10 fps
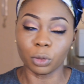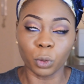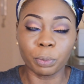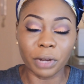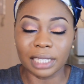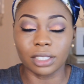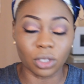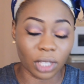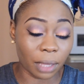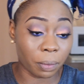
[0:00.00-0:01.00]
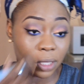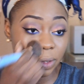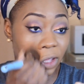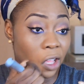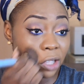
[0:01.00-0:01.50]
With practice you get
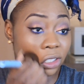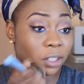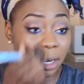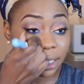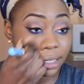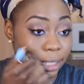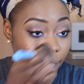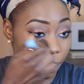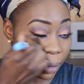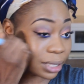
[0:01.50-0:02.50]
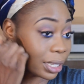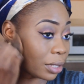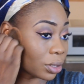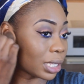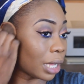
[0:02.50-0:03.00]
better. So during this time I
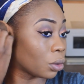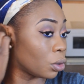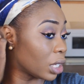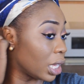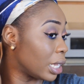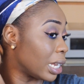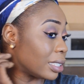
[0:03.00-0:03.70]
decided to start cooking.